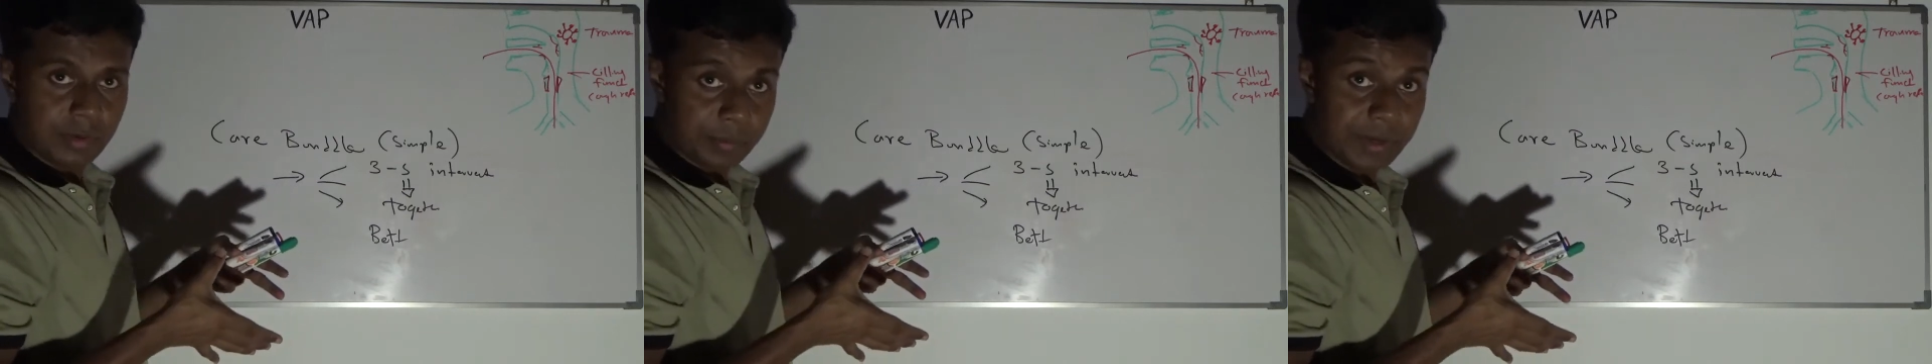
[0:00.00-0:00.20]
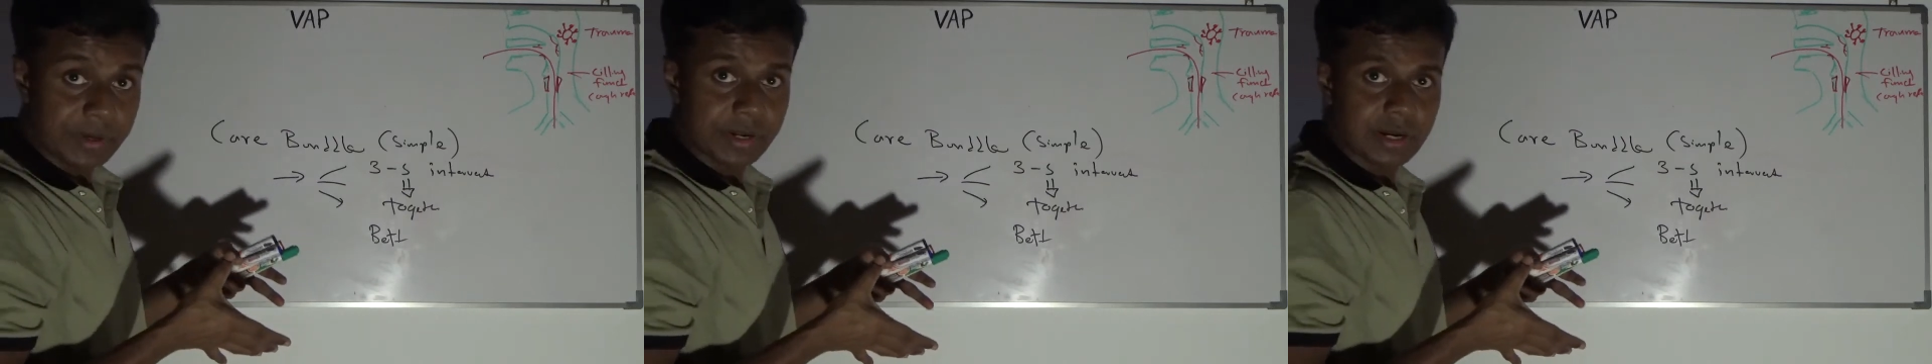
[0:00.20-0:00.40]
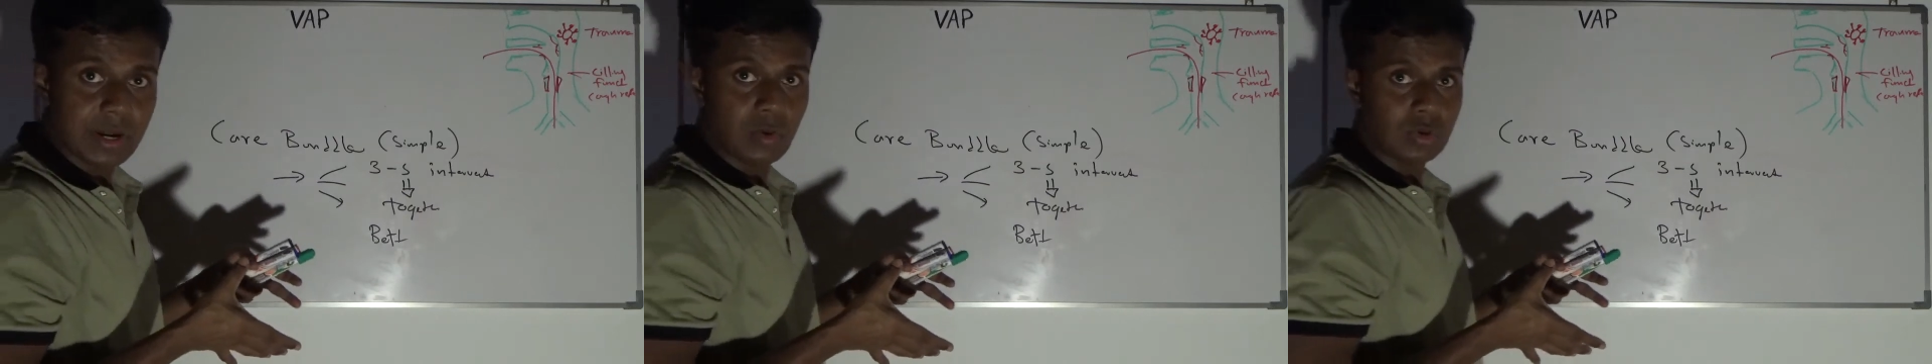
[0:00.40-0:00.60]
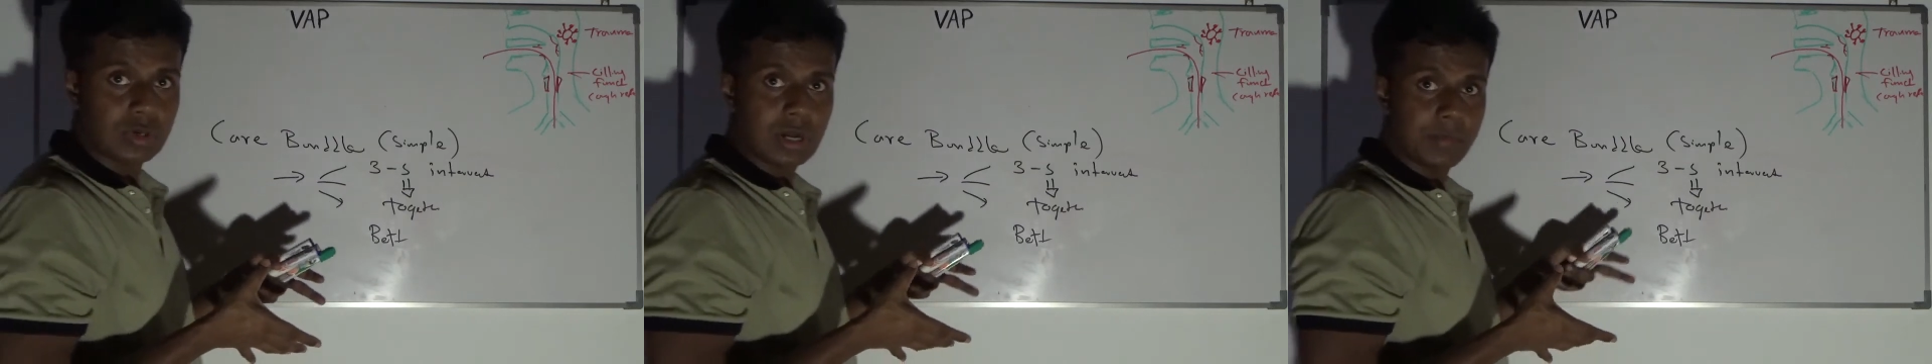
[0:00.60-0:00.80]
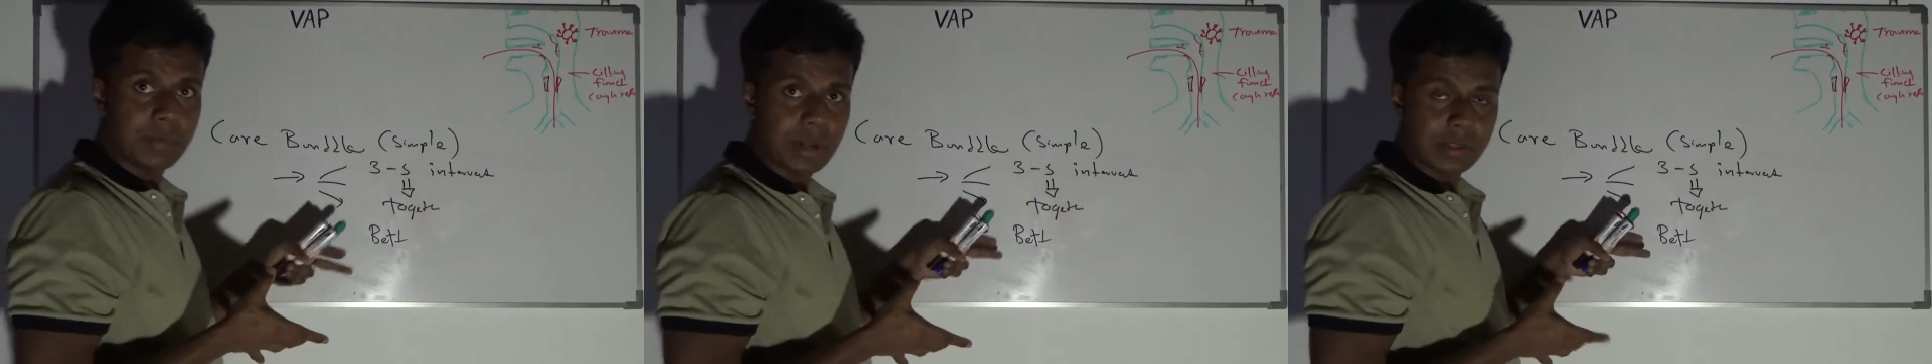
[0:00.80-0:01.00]
better
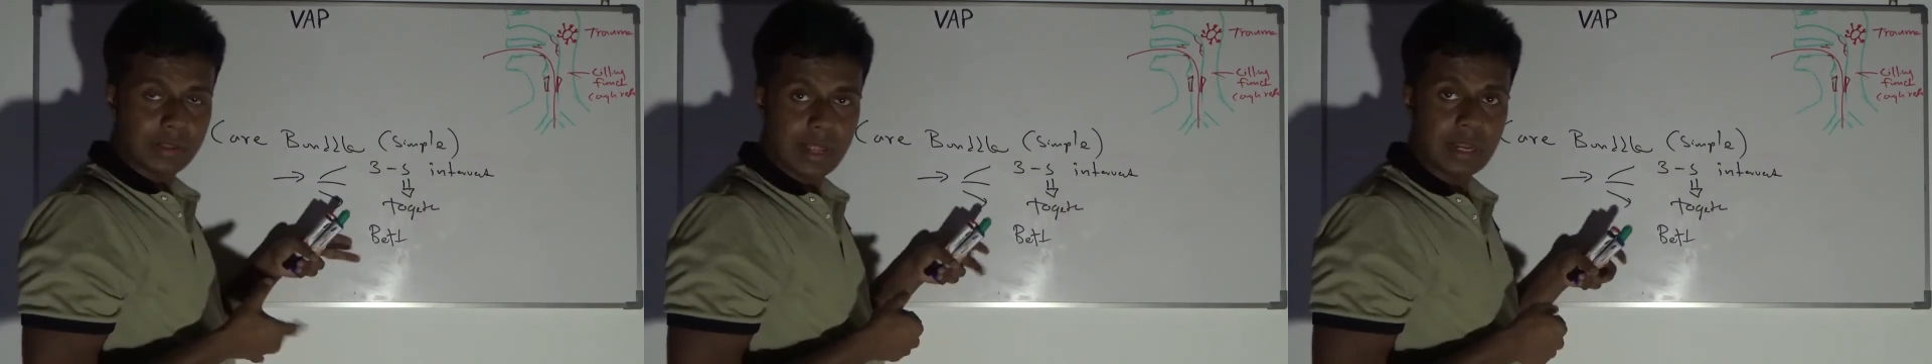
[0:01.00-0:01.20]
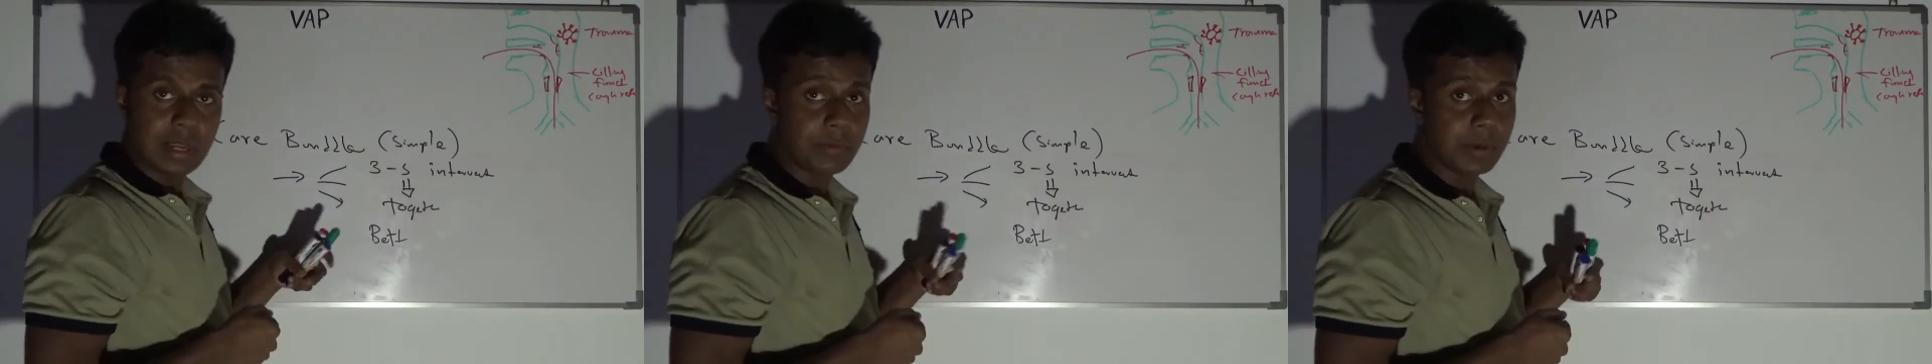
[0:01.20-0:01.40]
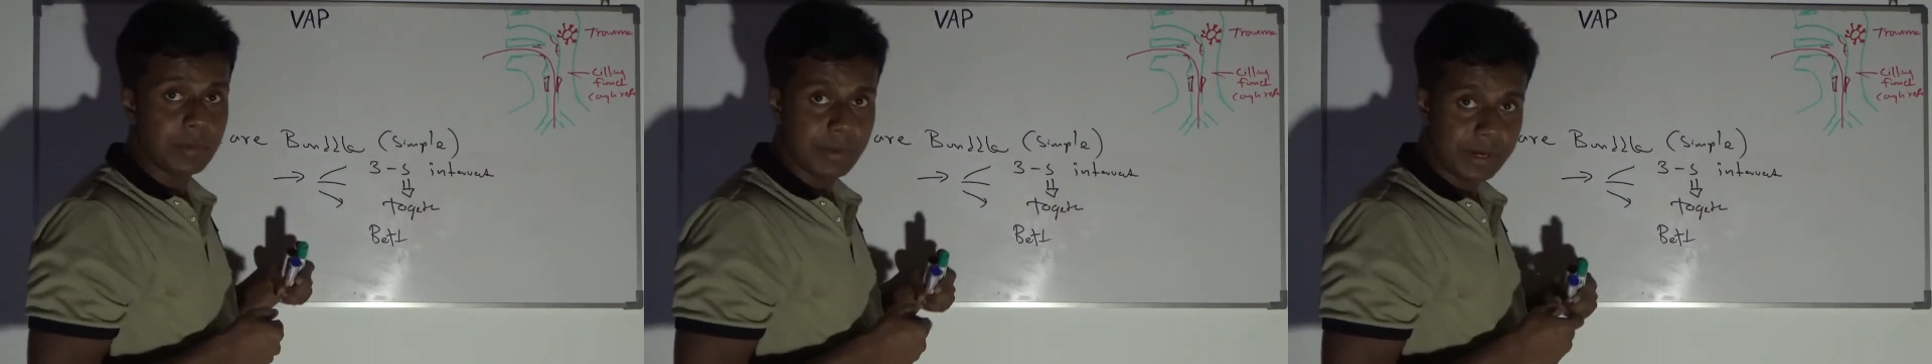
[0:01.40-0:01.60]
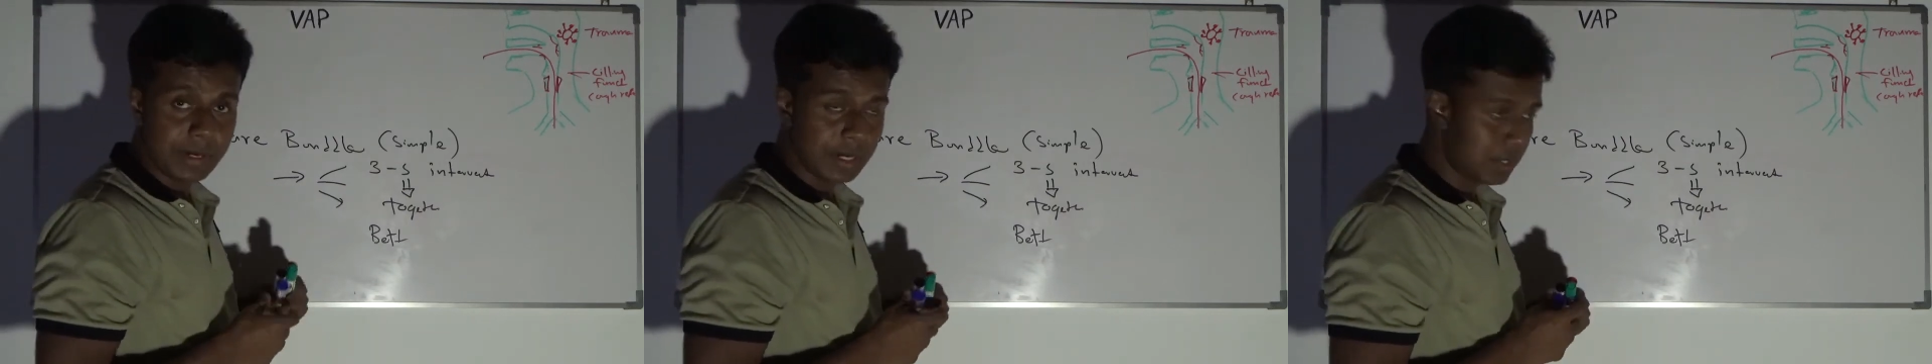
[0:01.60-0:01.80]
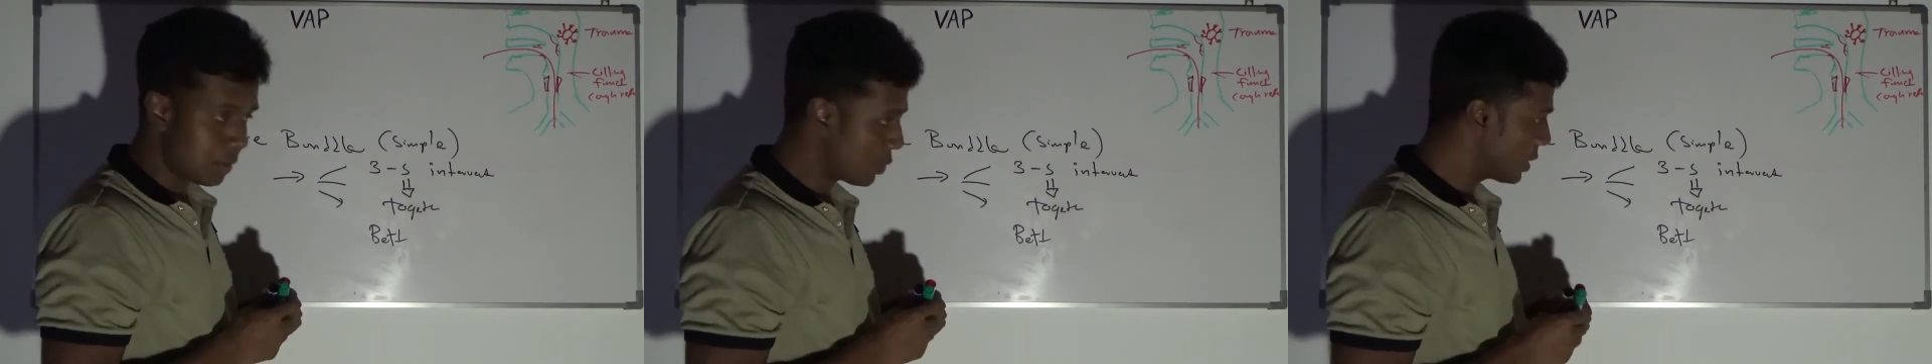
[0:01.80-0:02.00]
outcome rather than
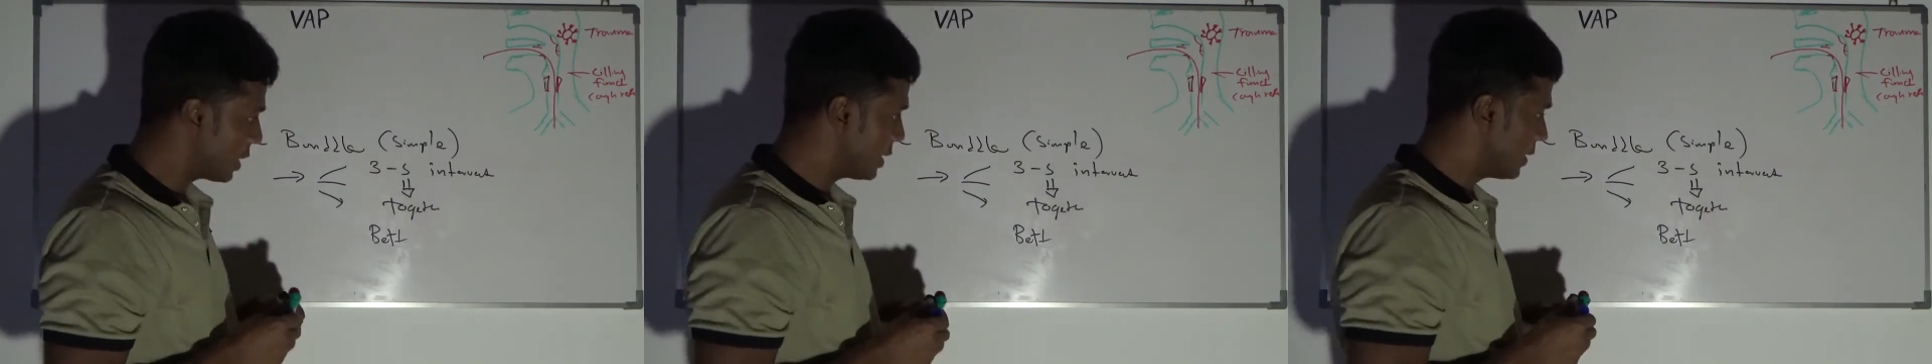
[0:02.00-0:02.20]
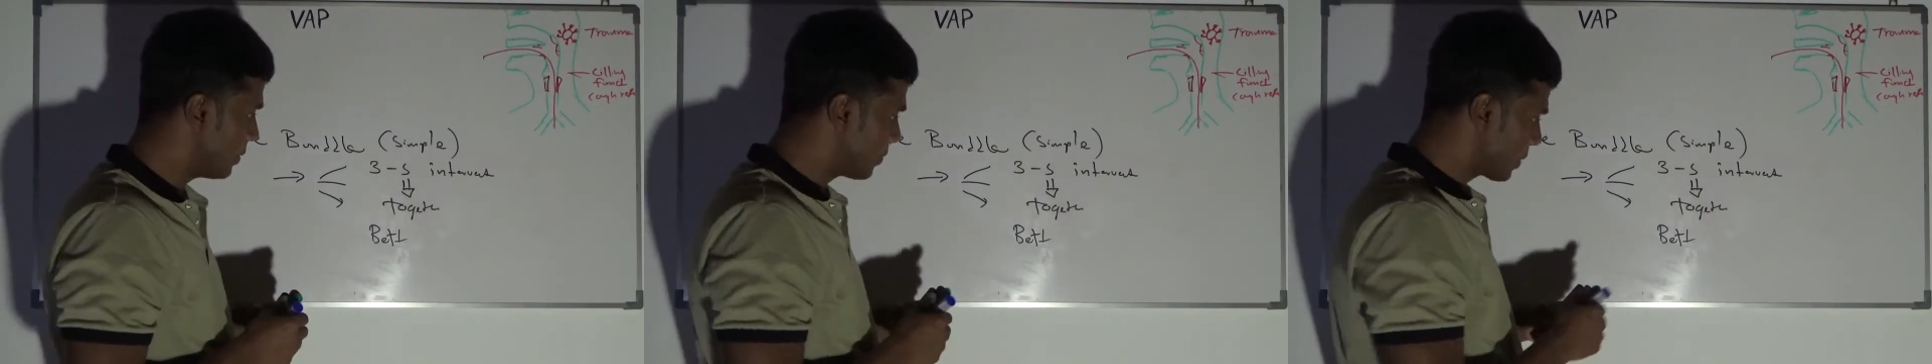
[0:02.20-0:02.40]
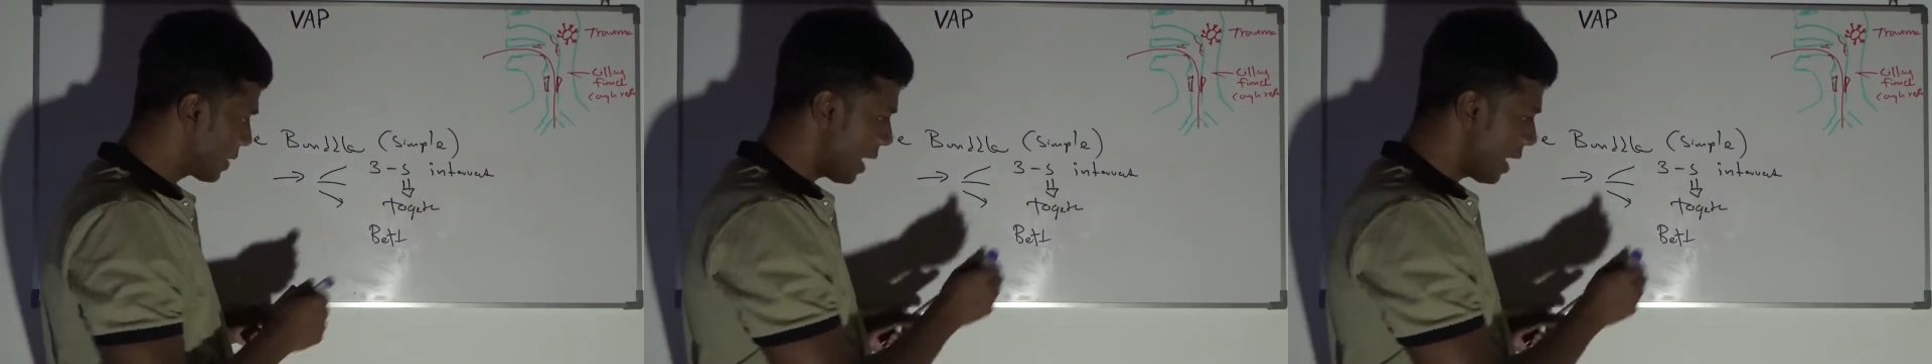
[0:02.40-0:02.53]
implement together.